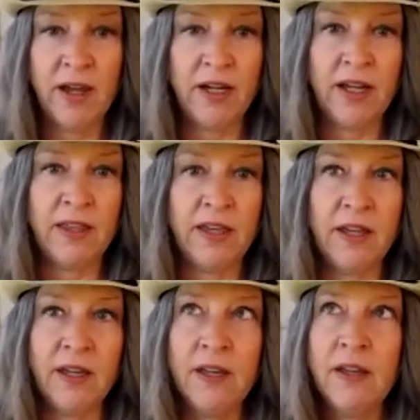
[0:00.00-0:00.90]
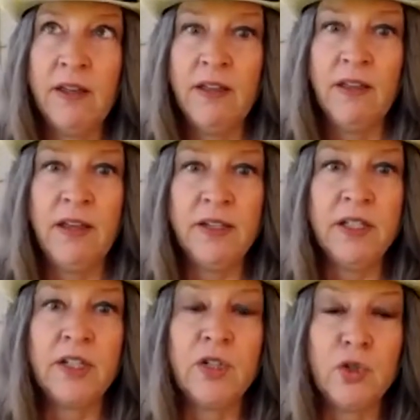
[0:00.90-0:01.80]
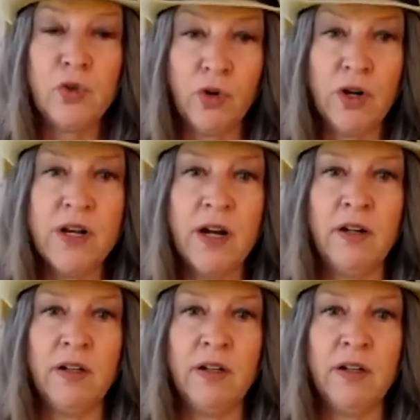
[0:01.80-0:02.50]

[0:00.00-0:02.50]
And I think it's extraordinarily